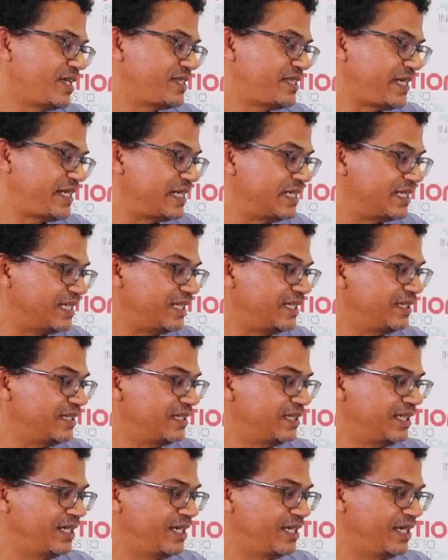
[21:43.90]

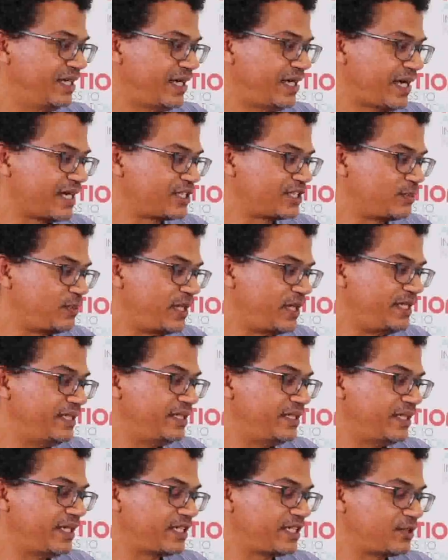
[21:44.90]
Secondly,
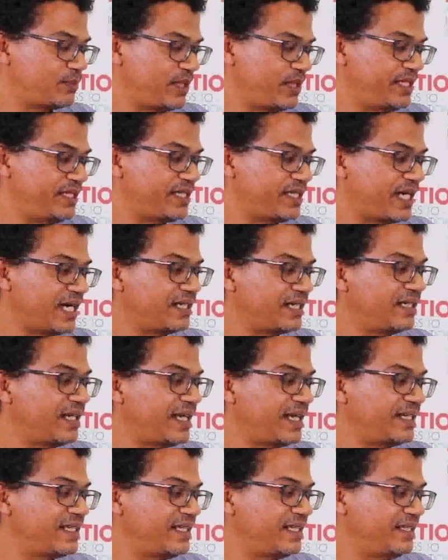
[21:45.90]
explaining
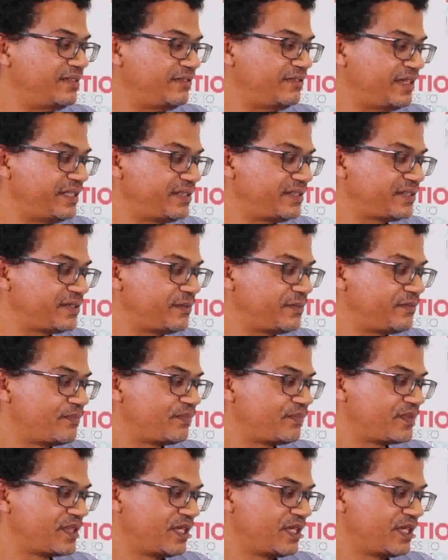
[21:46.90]
unlikely events.